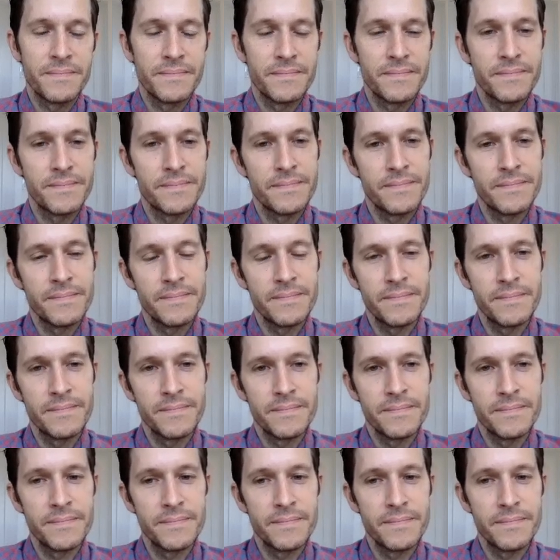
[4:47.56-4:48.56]

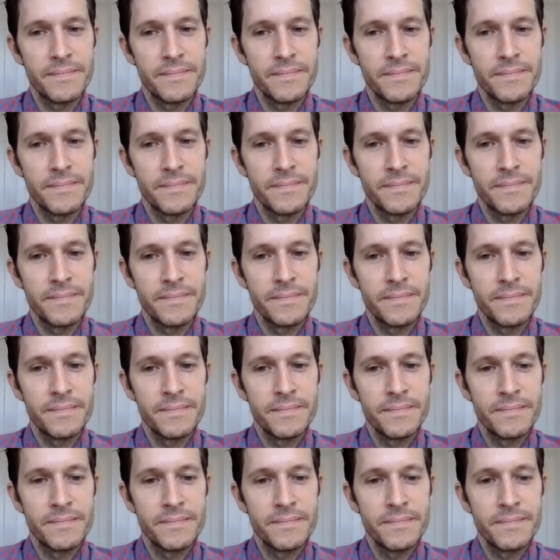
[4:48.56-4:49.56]

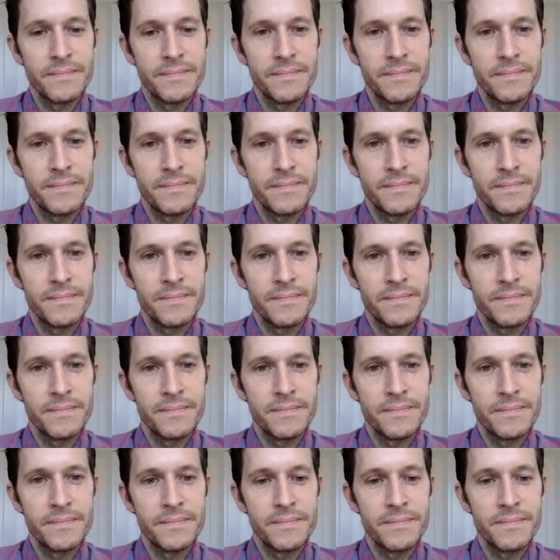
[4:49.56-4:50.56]

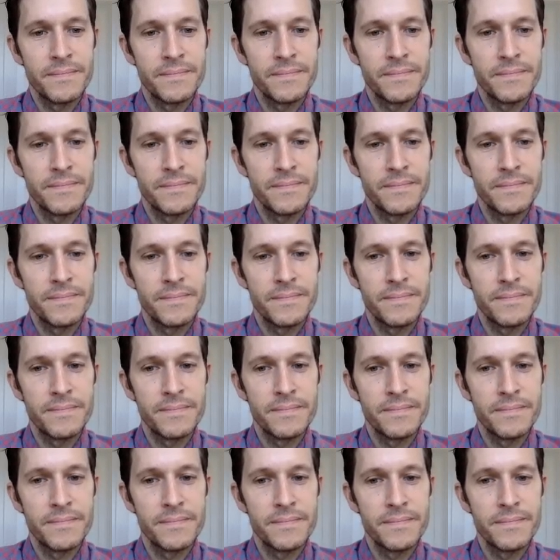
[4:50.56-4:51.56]

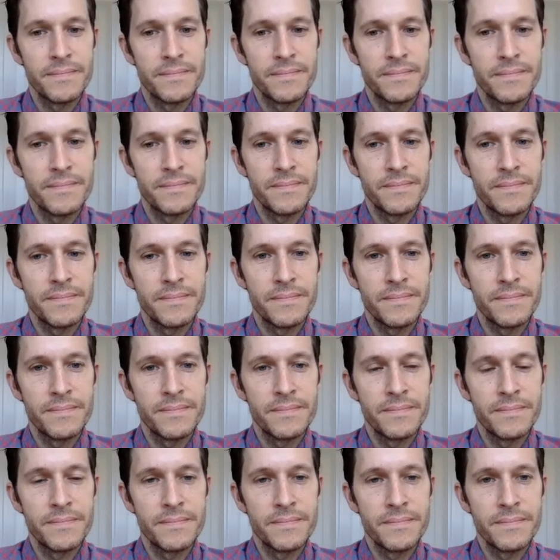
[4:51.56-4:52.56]

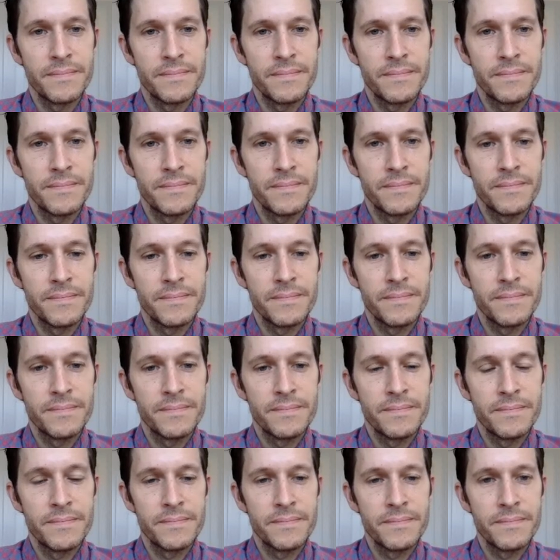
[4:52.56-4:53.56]

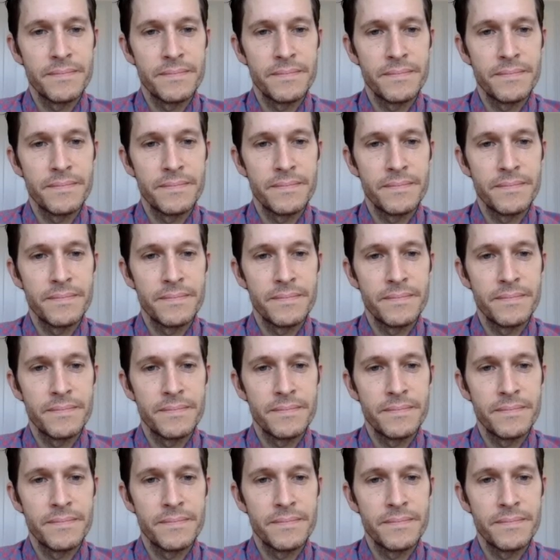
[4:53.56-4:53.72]
No words are spoken by the person on screen.